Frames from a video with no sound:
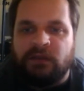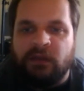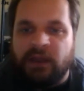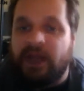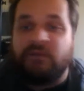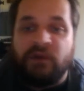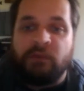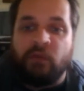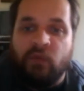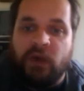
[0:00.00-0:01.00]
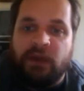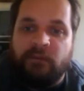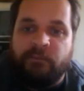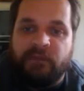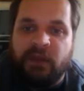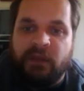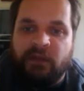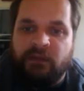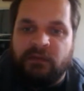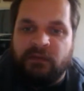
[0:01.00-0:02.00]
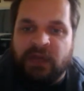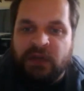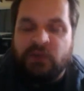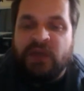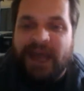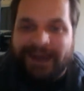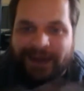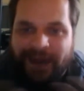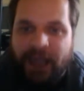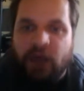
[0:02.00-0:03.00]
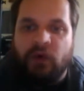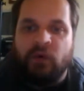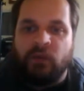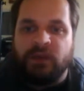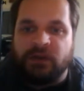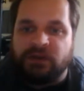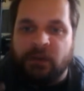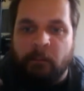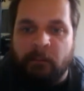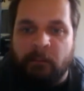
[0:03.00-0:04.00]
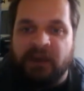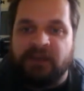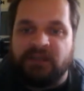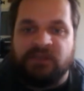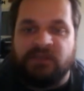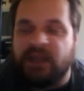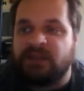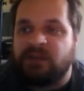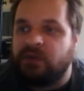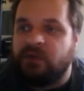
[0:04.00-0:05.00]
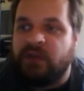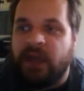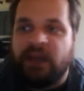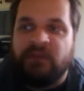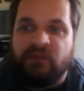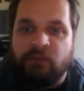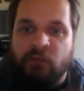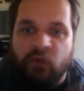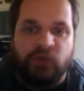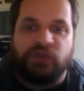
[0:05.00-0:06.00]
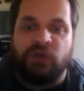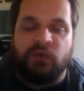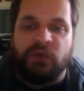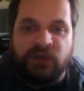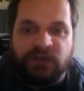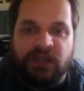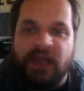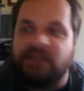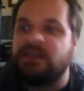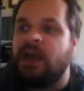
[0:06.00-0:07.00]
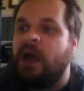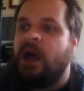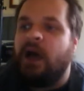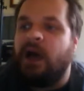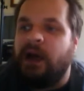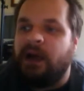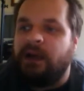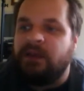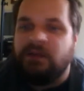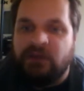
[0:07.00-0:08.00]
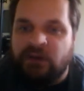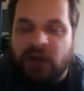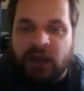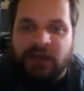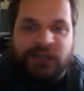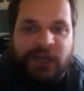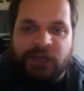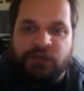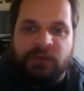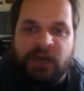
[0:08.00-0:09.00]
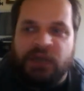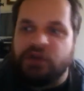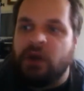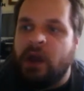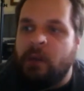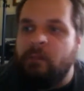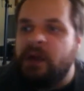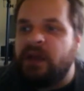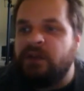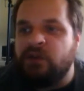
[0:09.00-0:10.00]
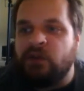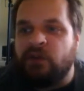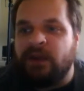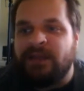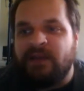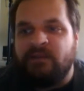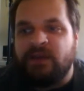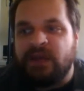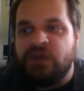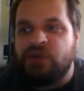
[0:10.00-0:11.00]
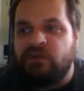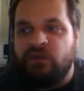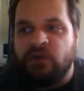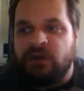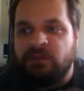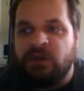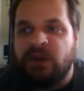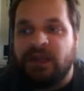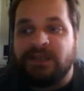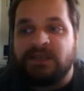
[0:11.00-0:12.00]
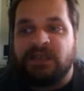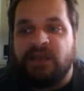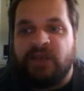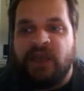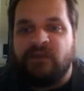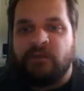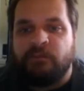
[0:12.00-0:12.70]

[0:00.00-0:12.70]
look out for number one. They do that now when there's an abundance of things. They'll do that even more so when there's less. You're not going to change human nature, but you can create that foundation for a community as a safe haven.